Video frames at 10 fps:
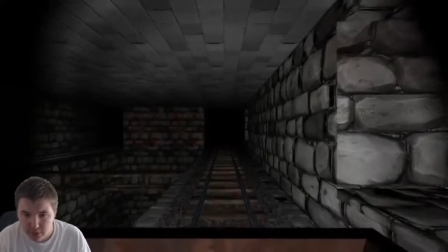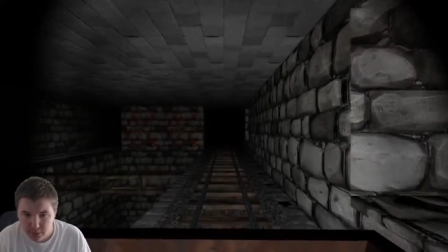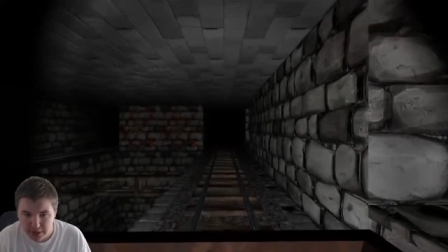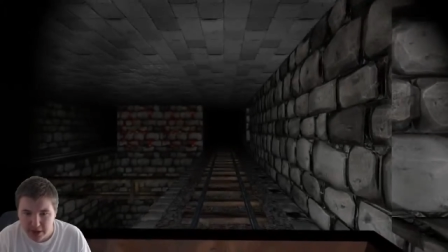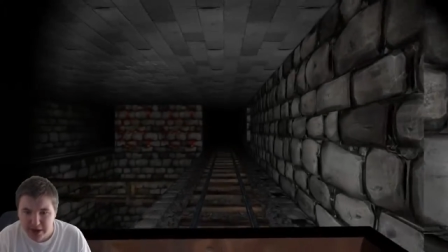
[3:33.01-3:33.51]

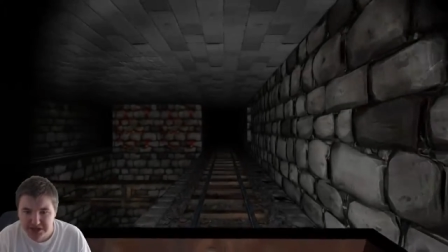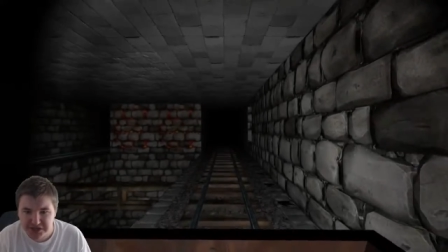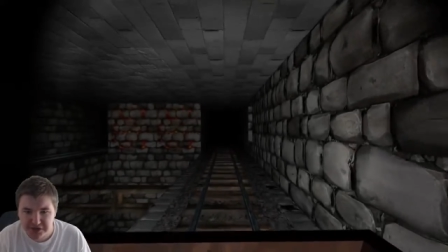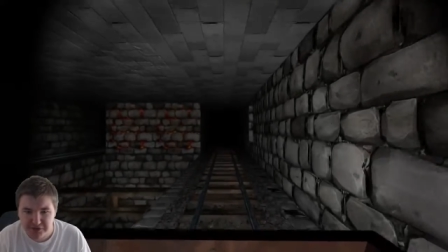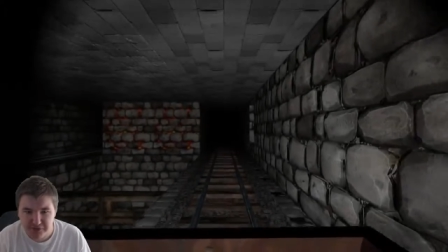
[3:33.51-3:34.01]
I can't actually
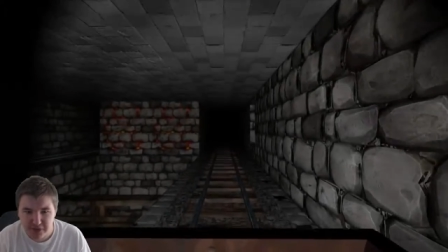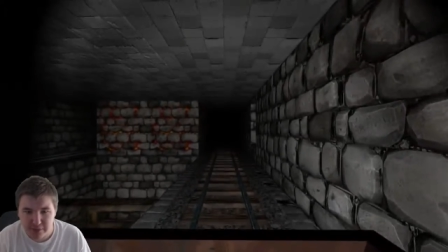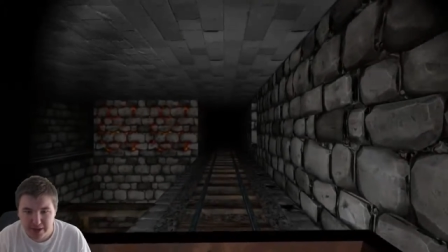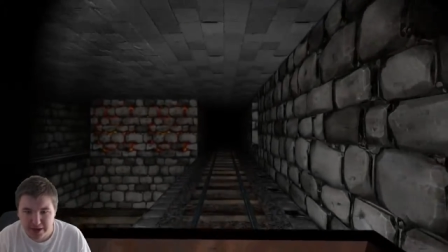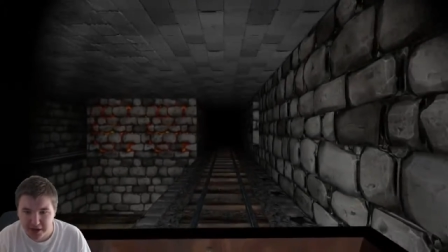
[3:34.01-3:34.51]
do anything on the
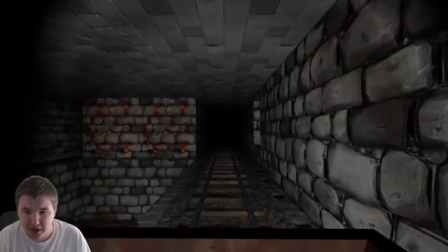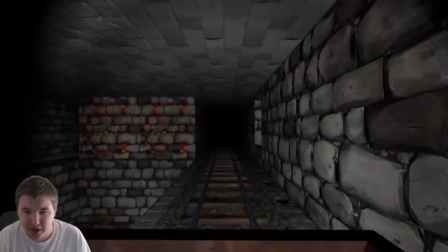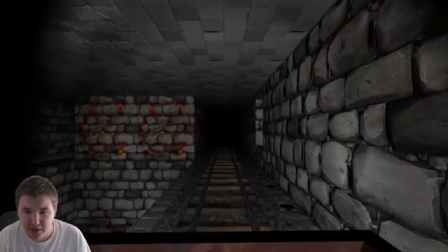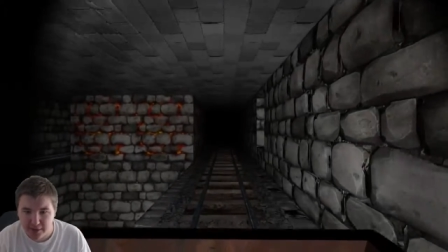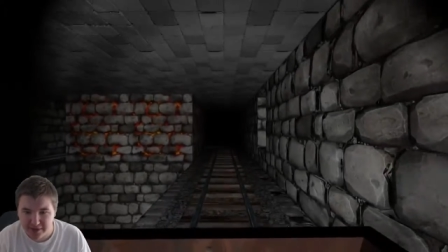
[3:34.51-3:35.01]

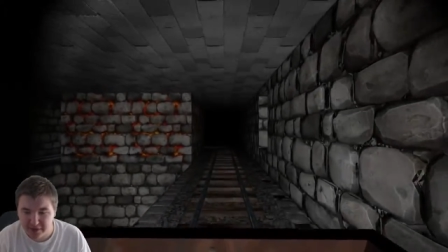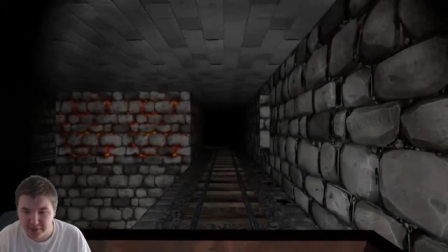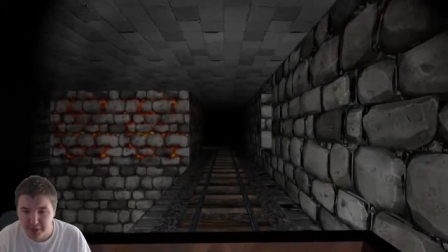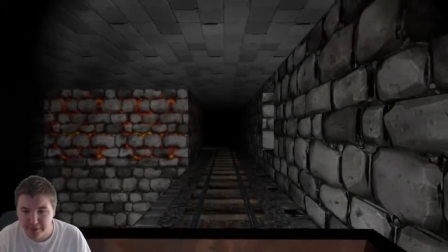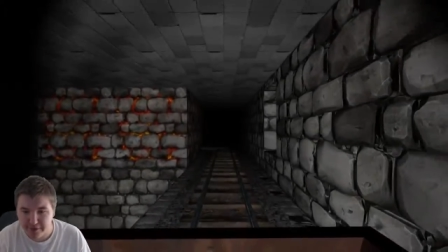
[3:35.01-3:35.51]
minecart. I think it's
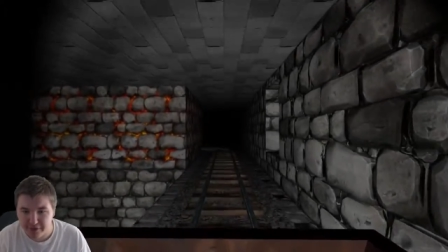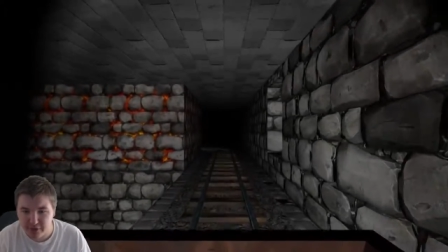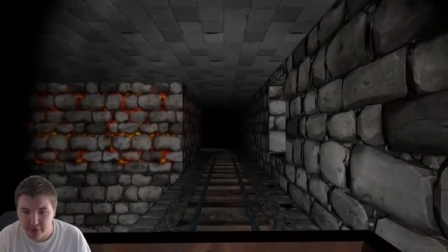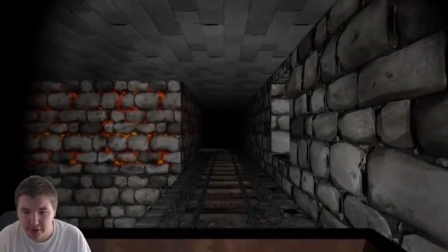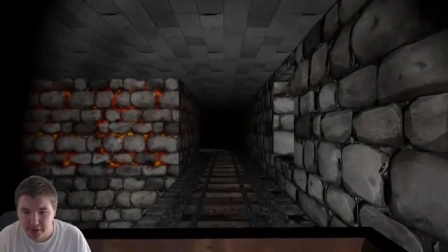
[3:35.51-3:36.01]
part of the
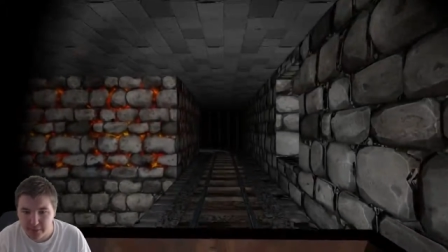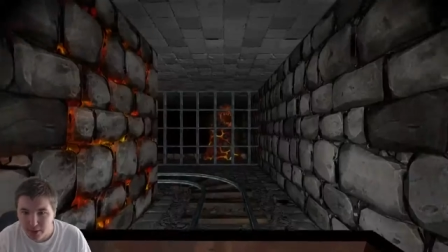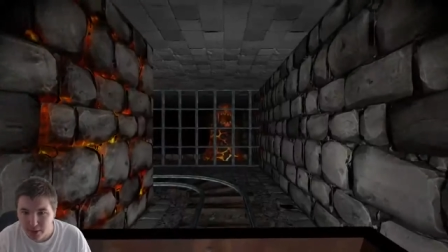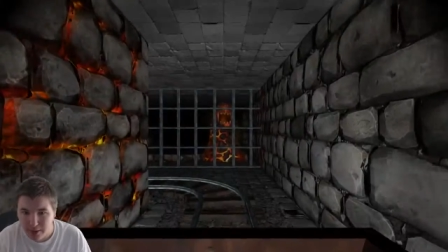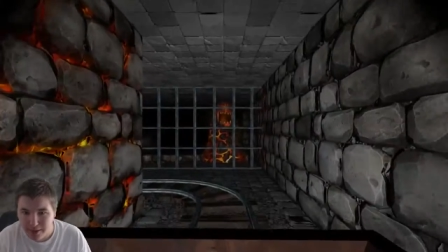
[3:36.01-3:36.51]
story.
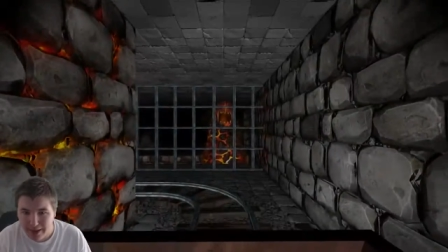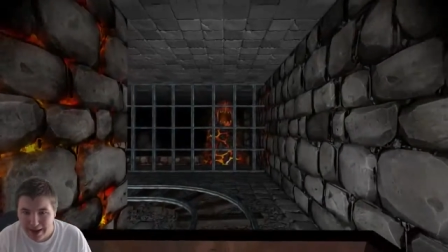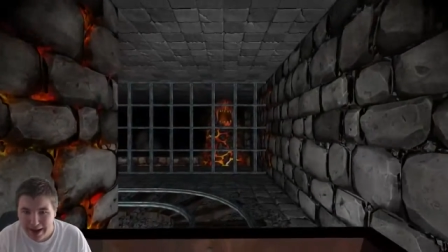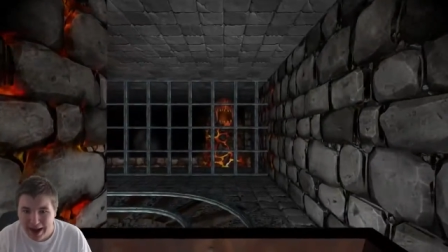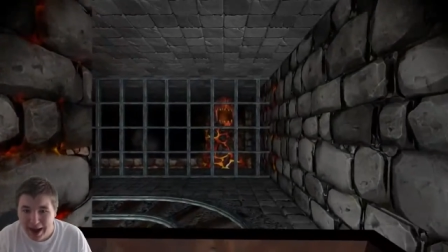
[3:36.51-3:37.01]

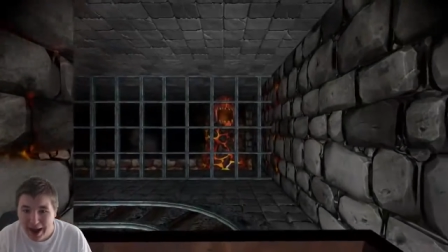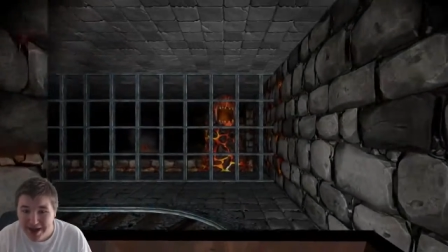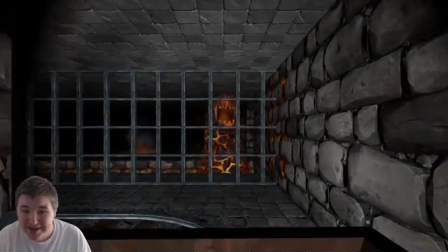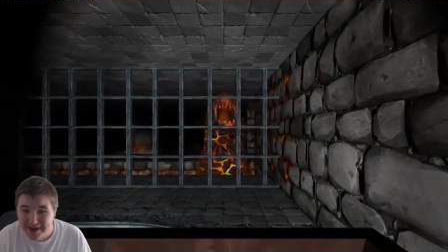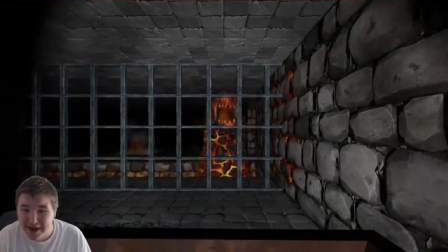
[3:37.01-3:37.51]
Hi,
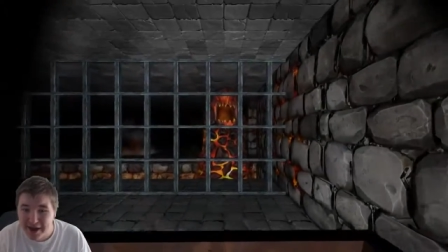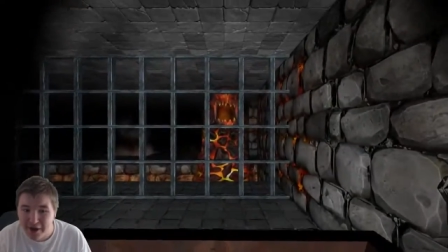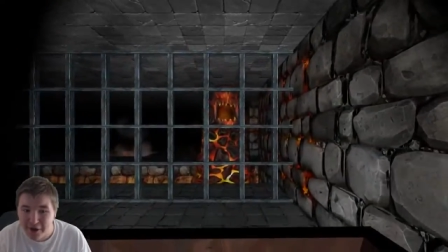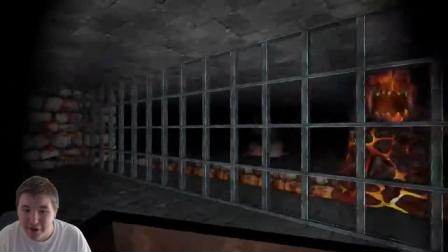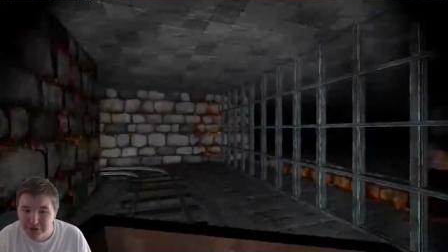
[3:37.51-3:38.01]

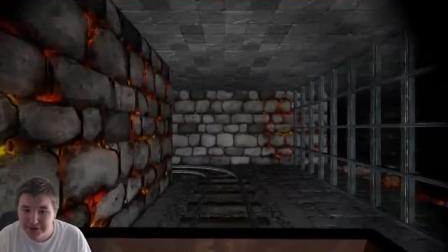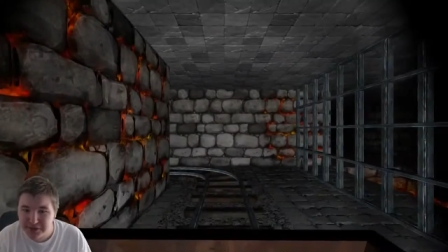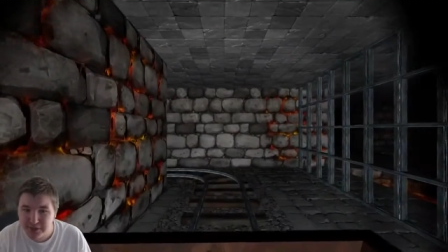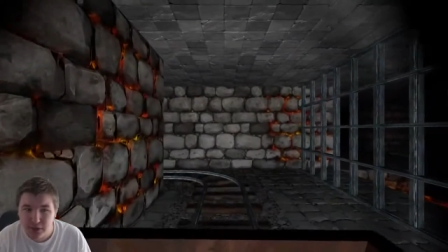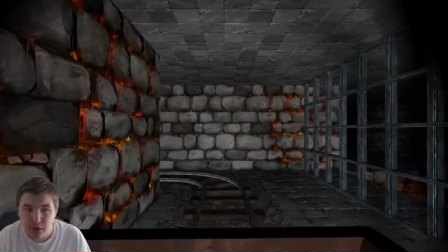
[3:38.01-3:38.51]
dude!
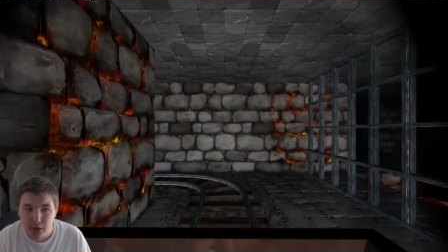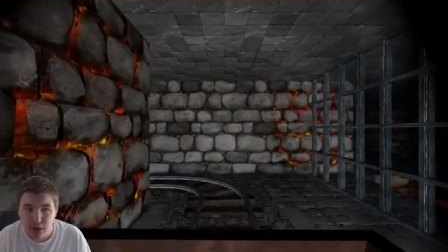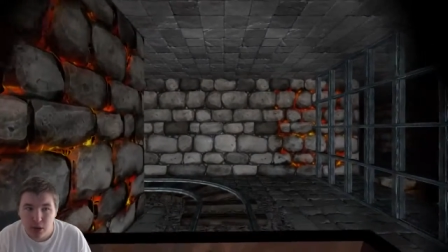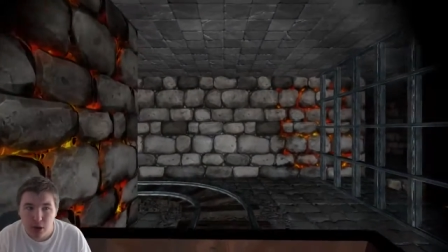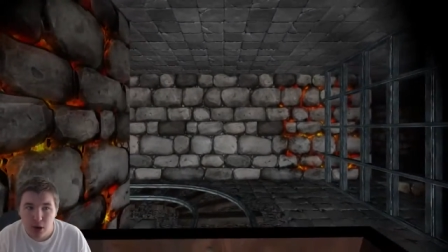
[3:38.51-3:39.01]

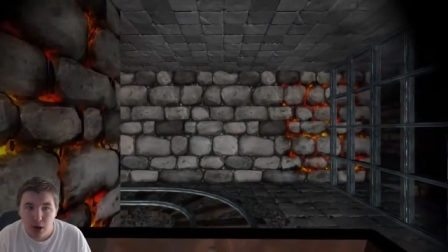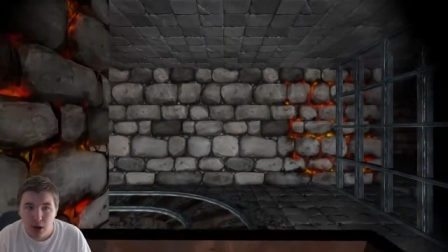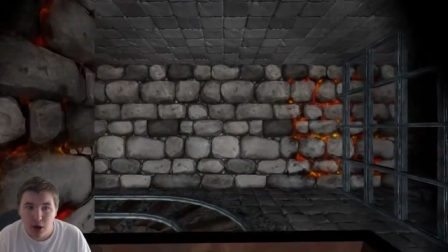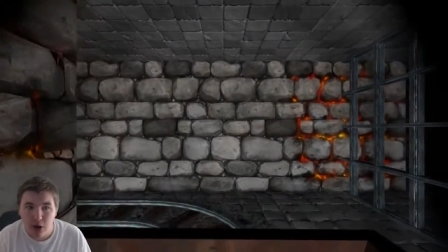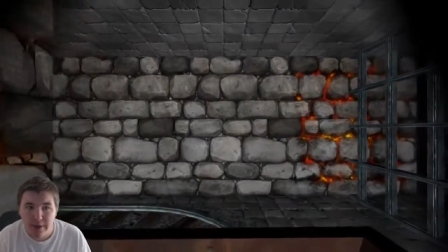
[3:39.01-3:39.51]

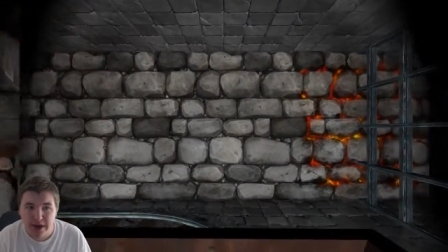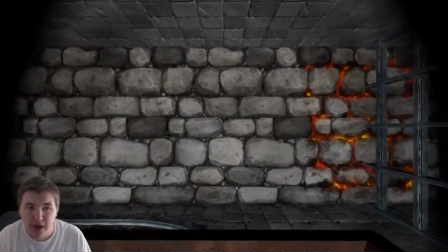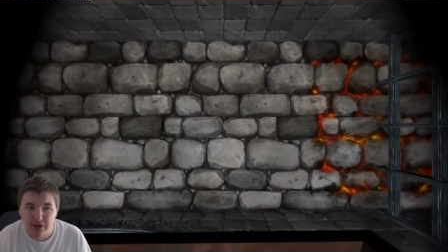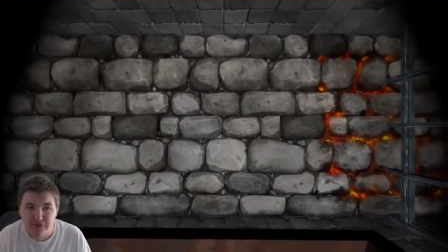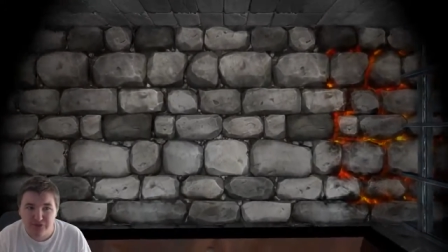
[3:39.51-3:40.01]
Oh my
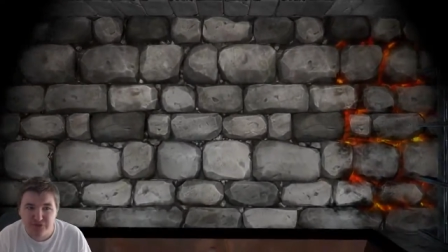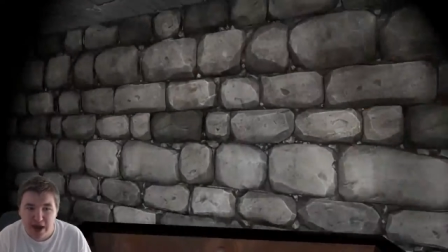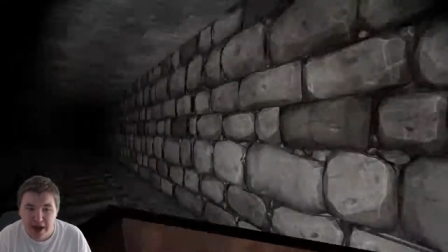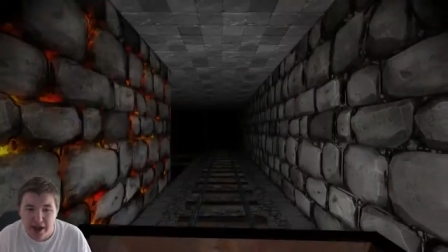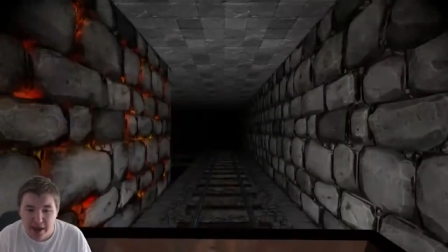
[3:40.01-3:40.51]
god,
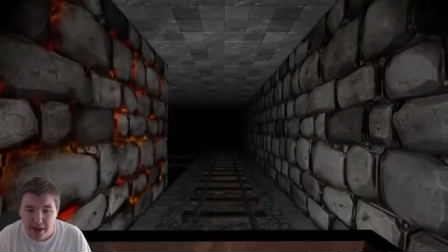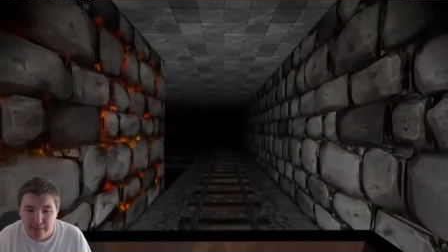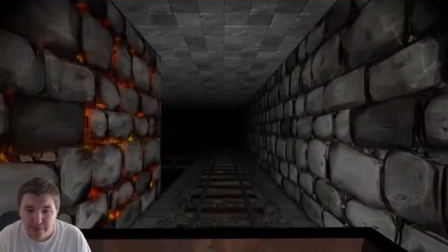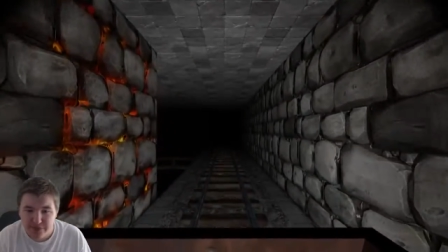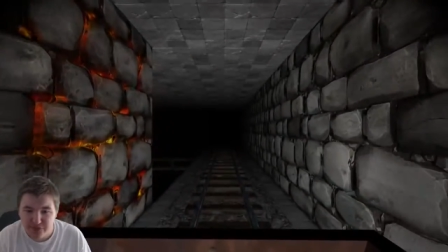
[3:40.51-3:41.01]
fire!
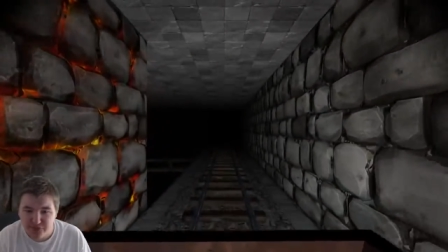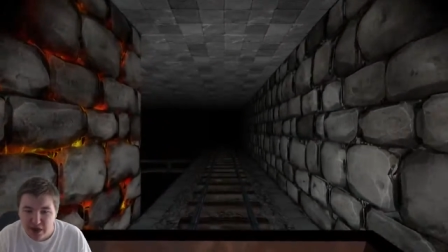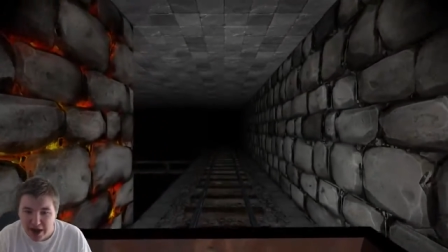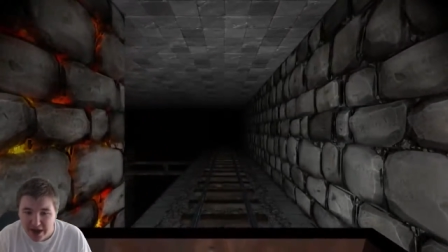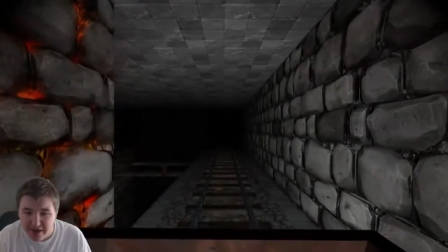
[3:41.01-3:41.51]

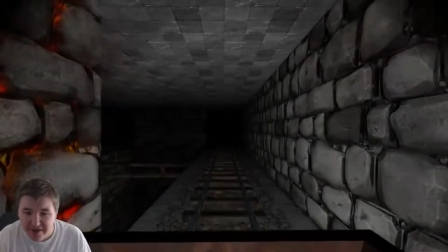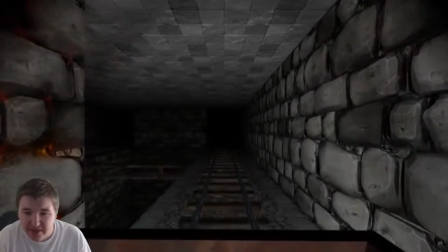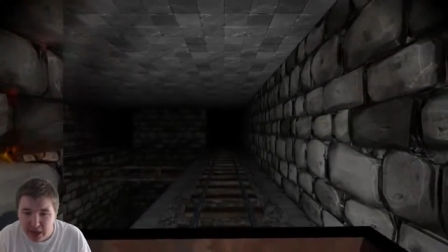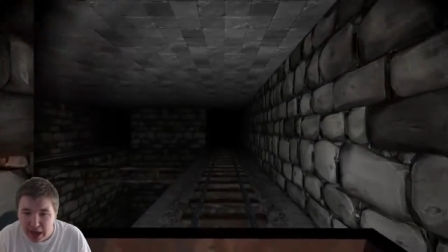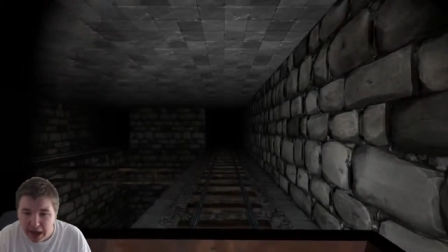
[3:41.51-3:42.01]
Fire
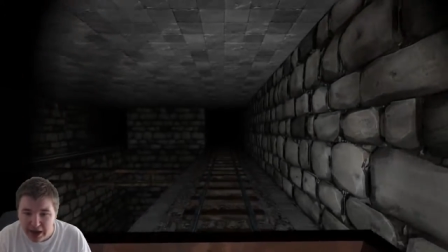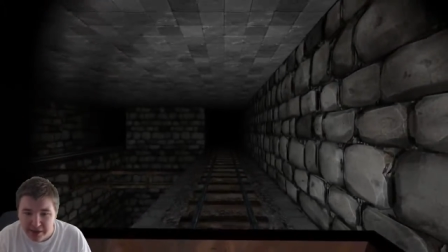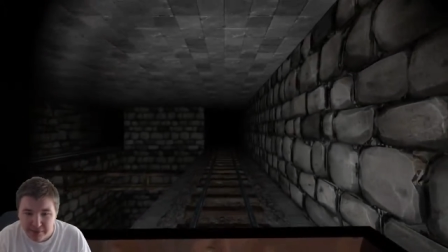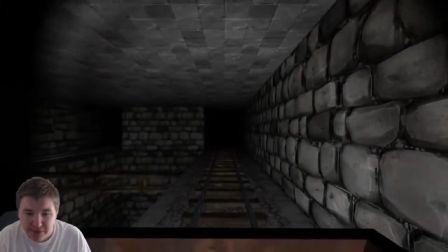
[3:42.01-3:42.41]
slime!